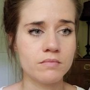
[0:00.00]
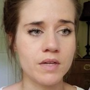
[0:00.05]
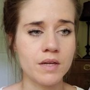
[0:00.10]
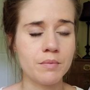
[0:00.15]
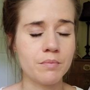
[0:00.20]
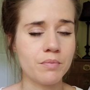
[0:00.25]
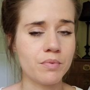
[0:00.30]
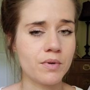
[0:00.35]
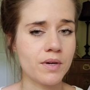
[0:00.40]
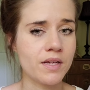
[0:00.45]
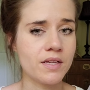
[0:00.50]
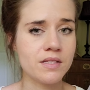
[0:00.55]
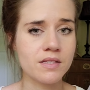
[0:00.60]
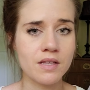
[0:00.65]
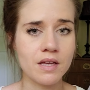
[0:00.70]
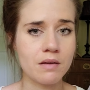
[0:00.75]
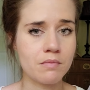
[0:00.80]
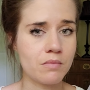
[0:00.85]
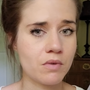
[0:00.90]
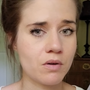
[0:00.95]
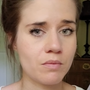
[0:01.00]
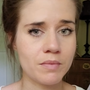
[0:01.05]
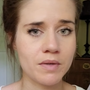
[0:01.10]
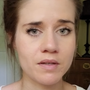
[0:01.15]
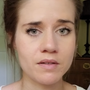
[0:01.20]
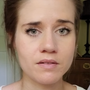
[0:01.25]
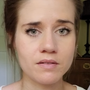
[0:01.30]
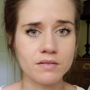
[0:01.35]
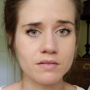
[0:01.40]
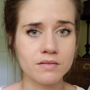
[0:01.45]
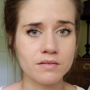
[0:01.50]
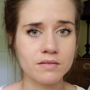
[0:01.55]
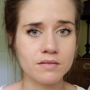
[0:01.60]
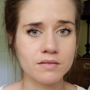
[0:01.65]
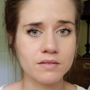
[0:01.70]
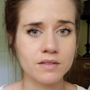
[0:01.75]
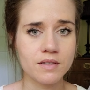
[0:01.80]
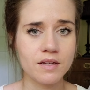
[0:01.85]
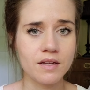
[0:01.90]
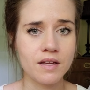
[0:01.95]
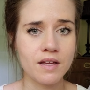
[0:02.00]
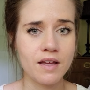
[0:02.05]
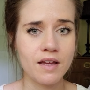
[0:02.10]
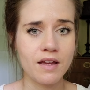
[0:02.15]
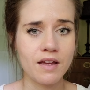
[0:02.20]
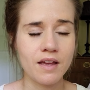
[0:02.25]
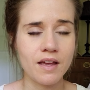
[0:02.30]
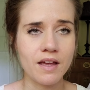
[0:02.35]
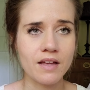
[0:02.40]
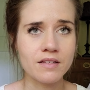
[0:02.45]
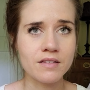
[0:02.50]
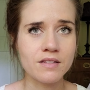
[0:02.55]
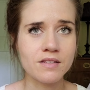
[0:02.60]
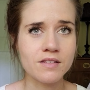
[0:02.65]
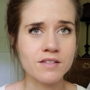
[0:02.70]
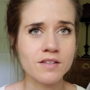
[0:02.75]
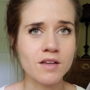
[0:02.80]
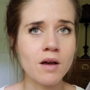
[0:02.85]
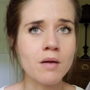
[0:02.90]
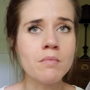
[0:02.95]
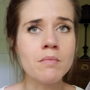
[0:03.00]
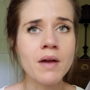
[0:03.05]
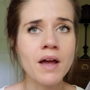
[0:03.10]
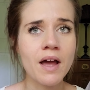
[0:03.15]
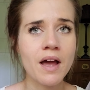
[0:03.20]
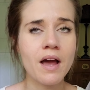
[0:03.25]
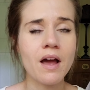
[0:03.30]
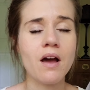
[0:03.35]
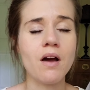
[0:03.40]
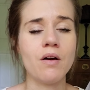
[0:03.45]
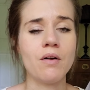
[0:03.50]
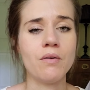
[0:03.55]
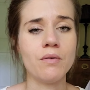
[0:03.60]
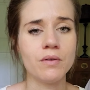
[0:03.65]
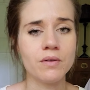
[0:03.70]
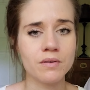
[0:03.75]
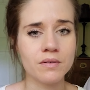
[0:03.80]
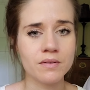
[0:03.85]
embrace that moment and somehow